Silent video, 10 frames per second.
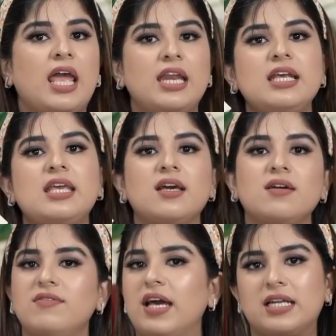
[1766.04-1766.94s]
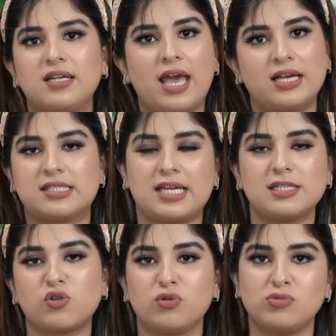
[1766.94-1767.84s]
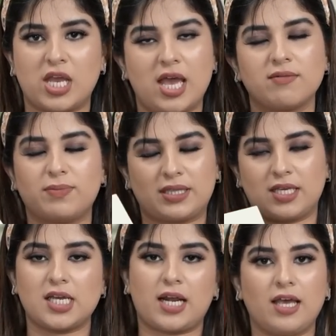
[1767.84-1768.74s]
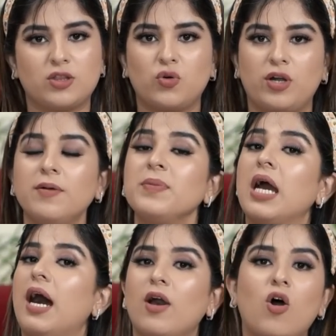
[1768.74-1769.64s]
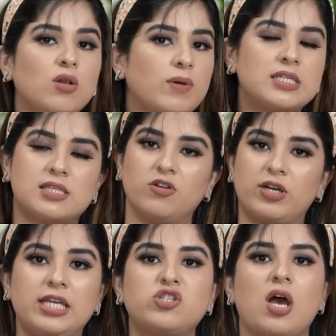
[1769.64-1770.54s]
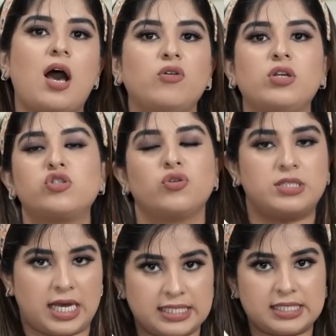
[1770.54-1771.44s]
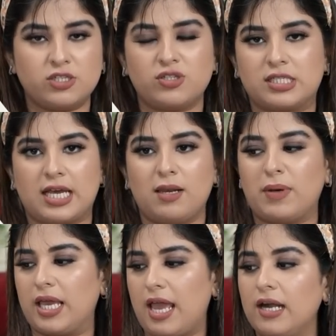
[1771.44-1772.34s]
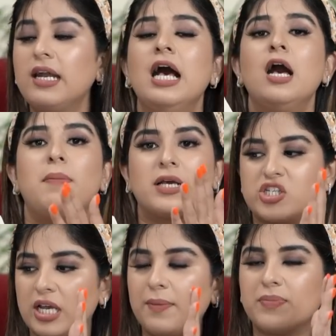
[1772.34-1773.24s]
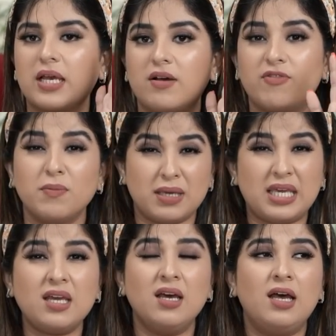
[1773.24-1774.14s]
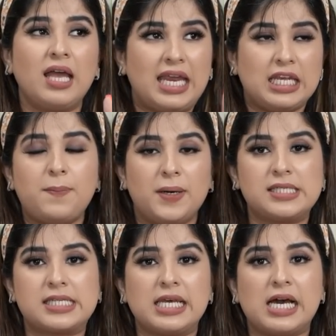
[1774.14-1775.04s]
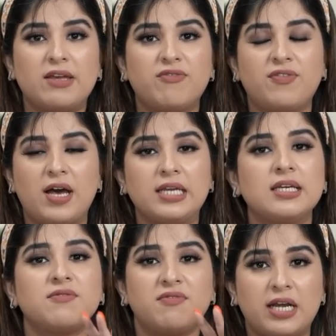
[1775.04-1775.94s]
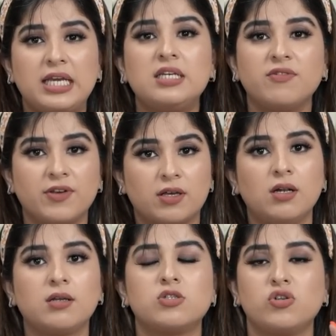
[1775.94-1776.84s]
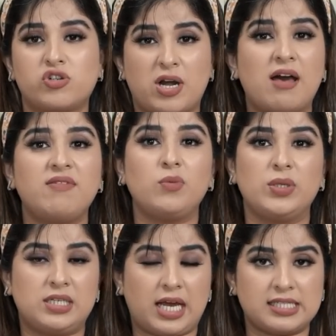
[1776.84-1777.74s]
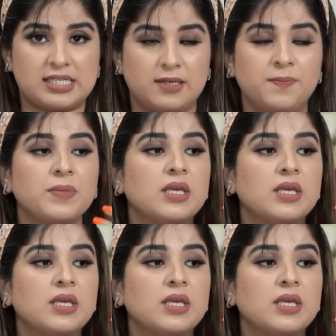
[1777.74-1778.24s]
Enikku vera hairstyles onnum cheyan pratheej ariyathund. I always reach out to Dyson to style my hair. Pakshe for me, enikku personally, I find it very difficult to travel with Dyson.